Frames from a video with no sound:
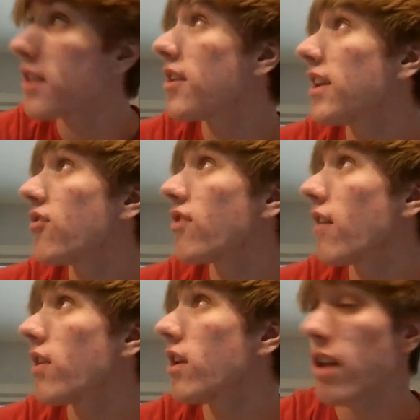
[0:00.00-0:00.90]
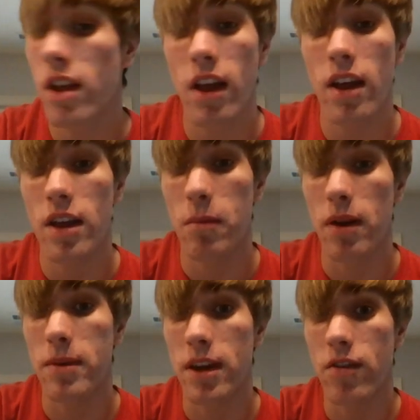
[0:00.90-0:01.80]
is it h7? It
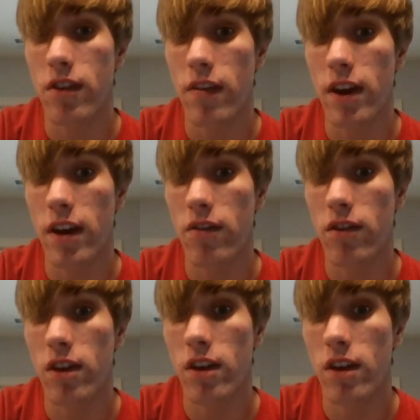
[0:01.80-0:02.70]
might be h7 actually.